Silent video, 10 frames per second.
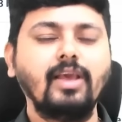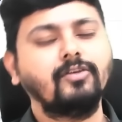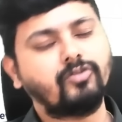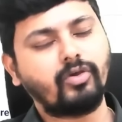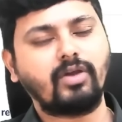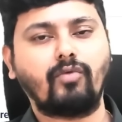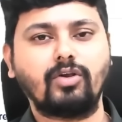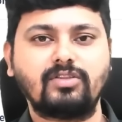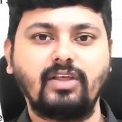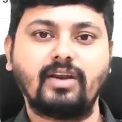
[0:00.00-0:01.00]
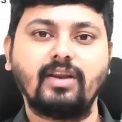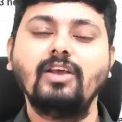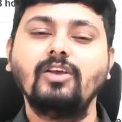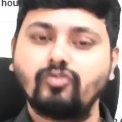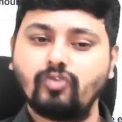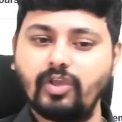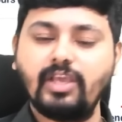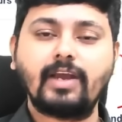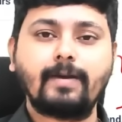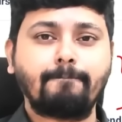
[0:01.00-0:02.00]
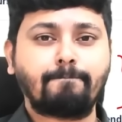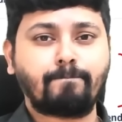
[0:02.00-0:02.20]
so you can watch there. So here